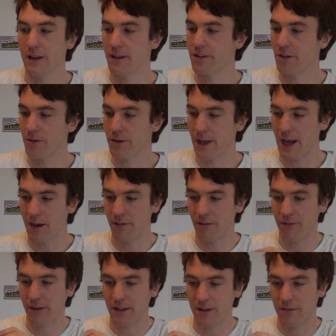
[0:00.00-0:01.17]
So you have
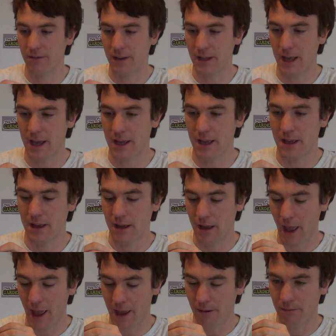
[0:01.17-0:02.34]
effectively a
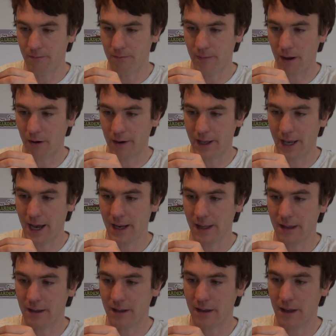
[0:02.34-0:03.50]
uh, organic,
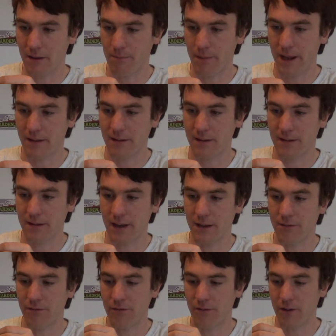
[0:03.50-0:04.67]

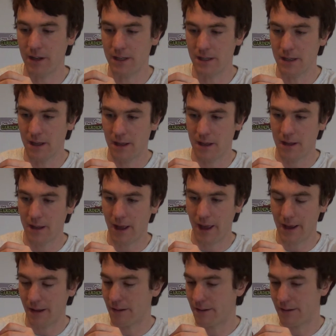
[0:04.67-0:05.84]
pesticide-free uh,
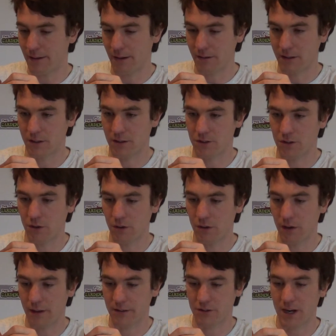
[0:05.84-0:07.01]
control,
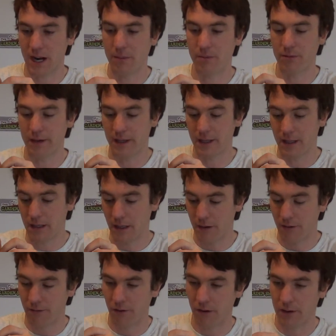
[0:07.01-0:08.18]
a trap really,
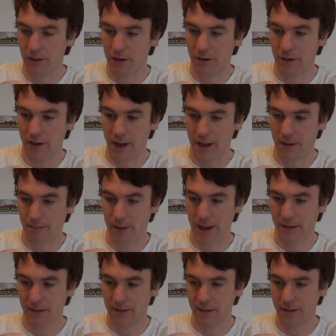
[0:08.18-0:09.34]
for your uh,
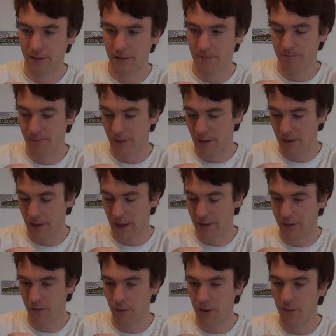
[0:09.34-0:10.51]
pests. Uh,
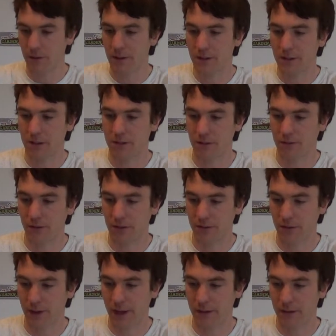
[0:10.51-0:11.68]
so what would it use it for?
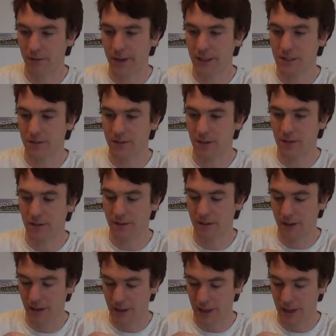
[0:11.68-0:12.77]
So it has a range of uses.